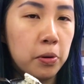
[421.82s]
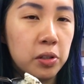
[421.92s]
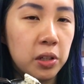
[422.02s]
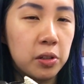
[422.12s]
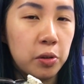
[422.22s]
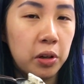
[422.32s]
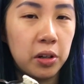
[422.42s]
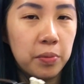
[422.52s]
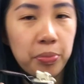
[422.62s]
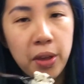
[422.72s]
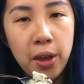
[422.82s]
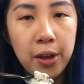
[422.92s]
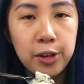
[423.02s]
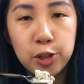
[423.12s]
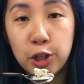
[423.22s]
person so I could
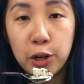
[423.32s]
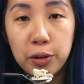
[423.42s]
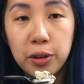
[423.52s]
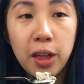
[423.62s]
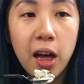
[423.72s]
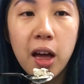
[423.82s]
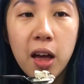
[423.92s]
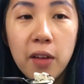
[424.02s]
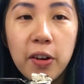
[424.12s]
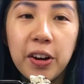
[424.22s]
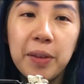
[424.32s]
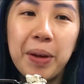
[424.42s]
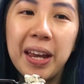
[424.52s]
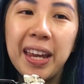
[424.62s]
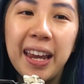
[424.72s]
share the love. All right,
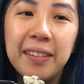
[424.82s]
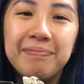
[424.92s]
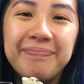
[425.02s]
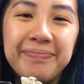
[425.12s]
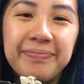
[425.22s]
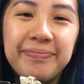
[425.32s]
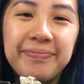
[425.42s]
bye again.